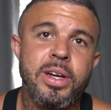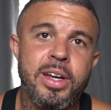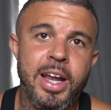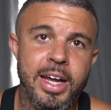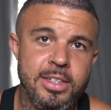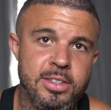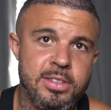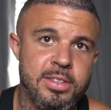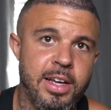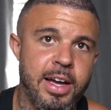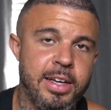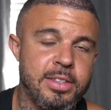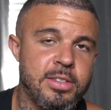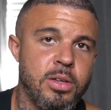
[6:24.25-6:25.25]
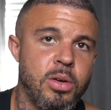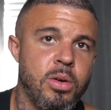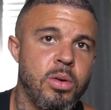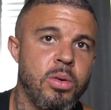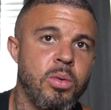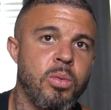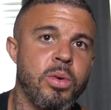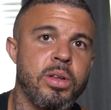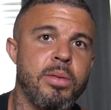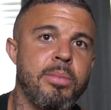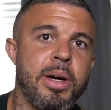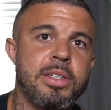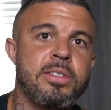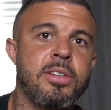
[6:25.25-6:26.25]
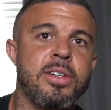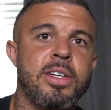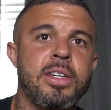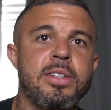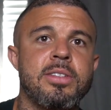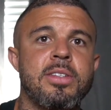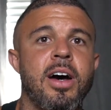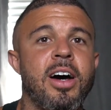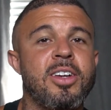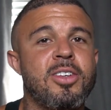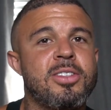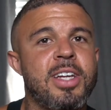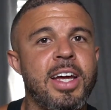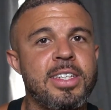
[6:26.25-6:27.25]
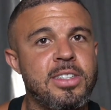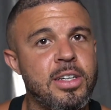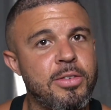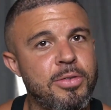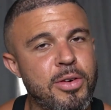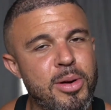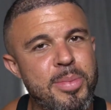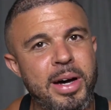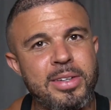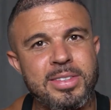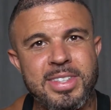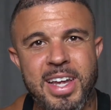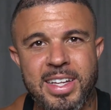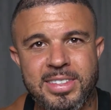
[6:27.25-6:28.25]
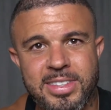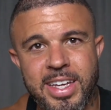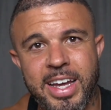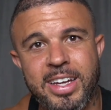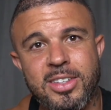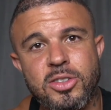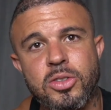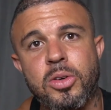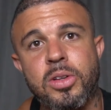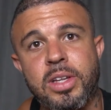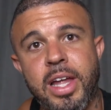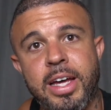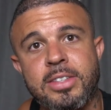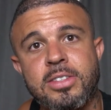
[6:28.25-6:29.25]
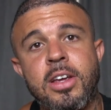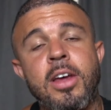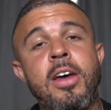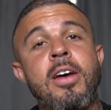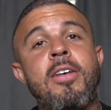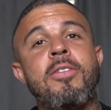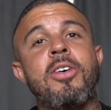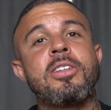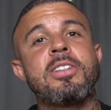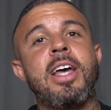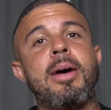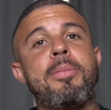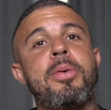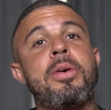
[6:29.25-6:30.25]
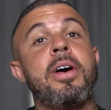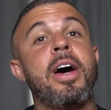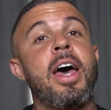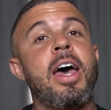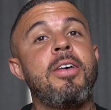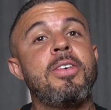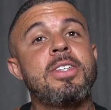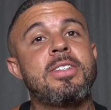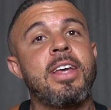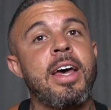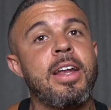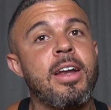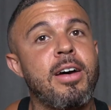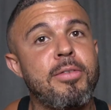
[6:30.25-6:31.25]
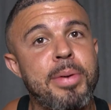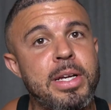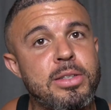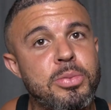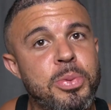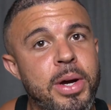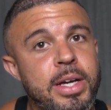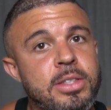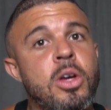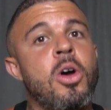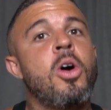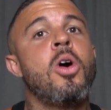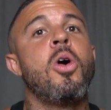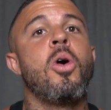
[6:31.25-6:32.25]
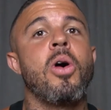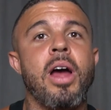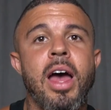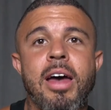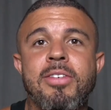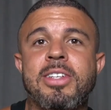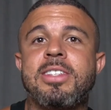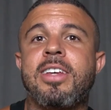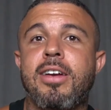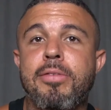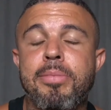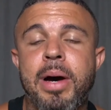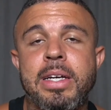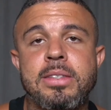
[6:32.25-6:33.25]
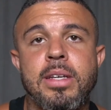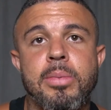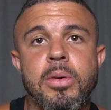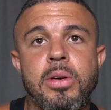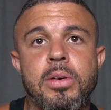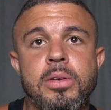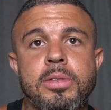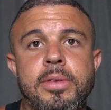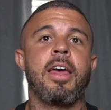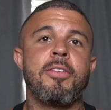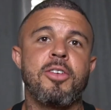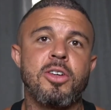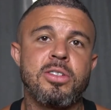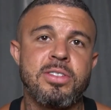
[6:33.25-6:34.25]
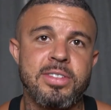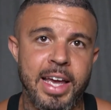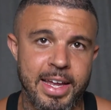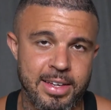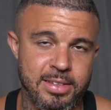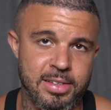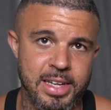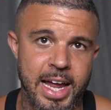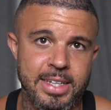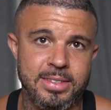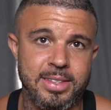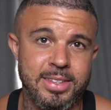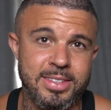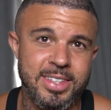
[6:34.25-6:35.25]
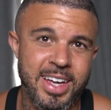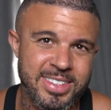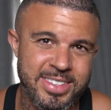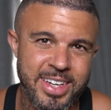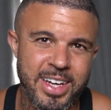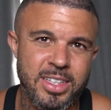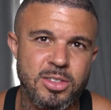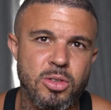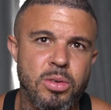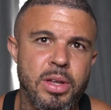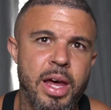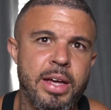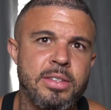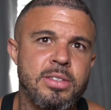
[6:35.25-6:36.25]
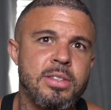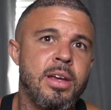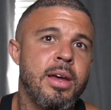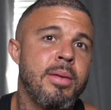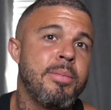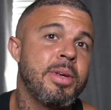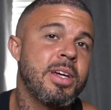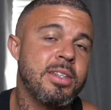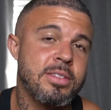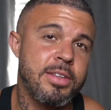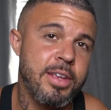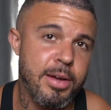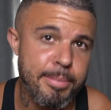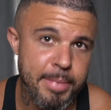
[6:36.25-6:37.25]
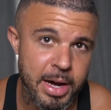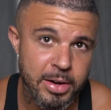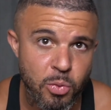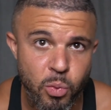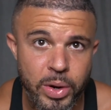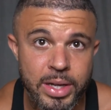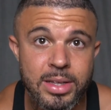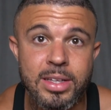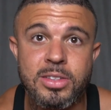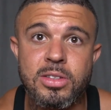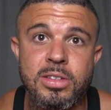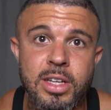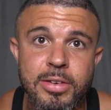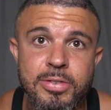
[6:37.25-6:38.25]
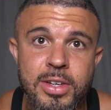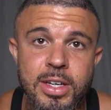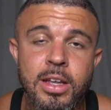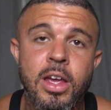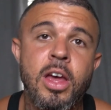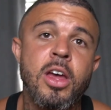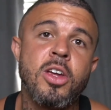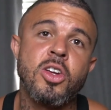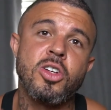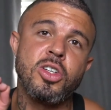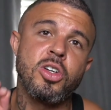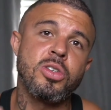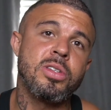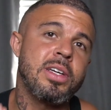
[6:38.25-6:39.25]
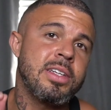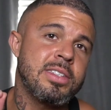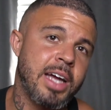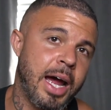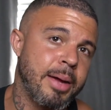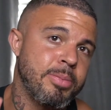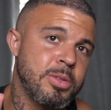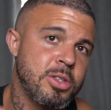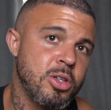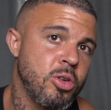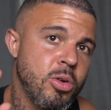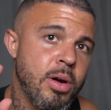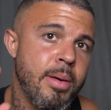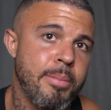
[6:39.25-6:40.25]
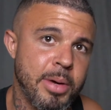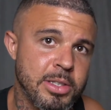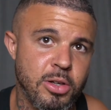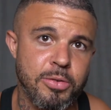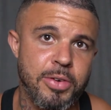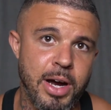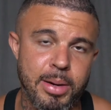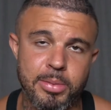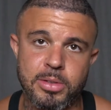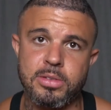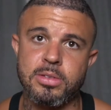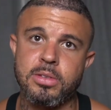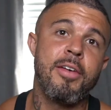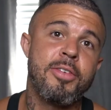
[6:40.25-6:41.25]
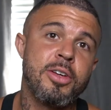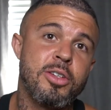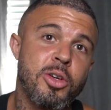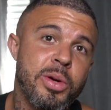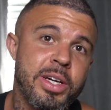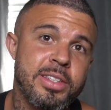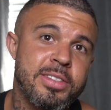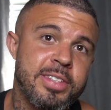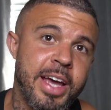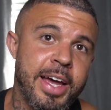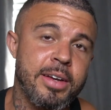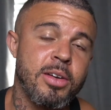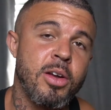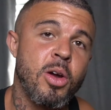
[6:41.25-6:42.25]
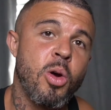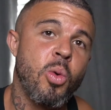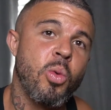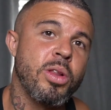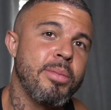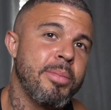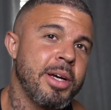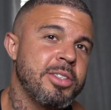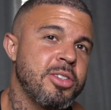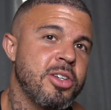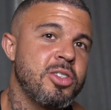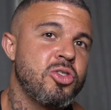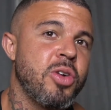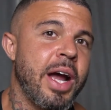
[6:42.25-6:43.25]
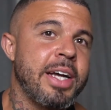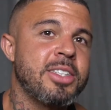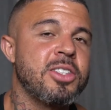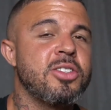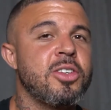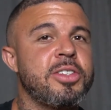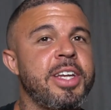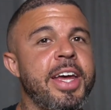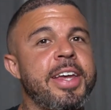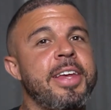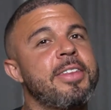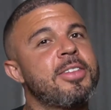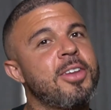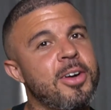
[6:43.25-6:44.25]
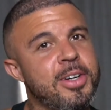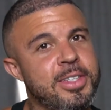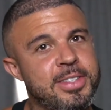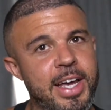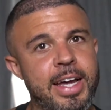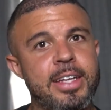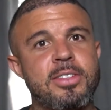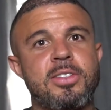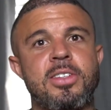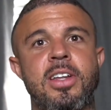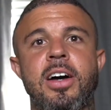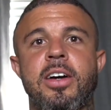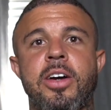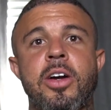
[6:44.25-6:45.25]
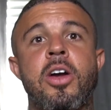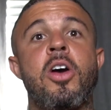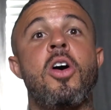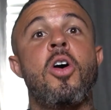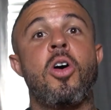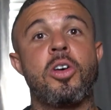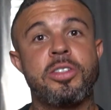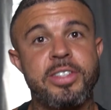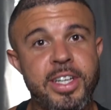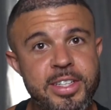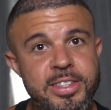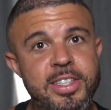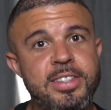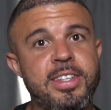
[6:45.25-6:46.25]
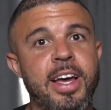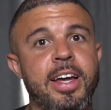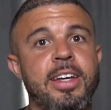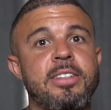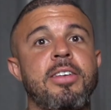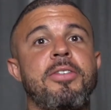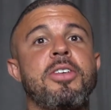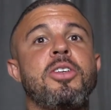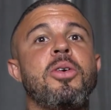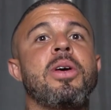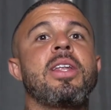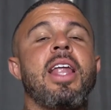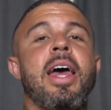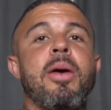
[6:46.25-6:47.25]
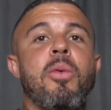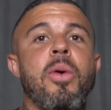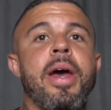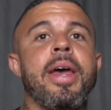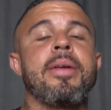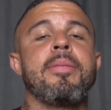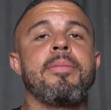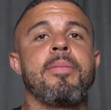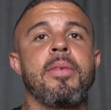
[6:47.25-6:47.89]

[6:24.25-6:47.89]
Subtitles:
an exercise where the muscle is under tension for about 10 seconds or less, for example, a heavy set of bench press or a heavy set of bicep curls, if your set is lasting 10 seconds or less because of the amount of weight that you're lifting, you're using type 2 muscle fibers. If you're doing a set where the muscle contractions are taking 30 seconds or longer, or 60 seconds, if you're doing lightweight,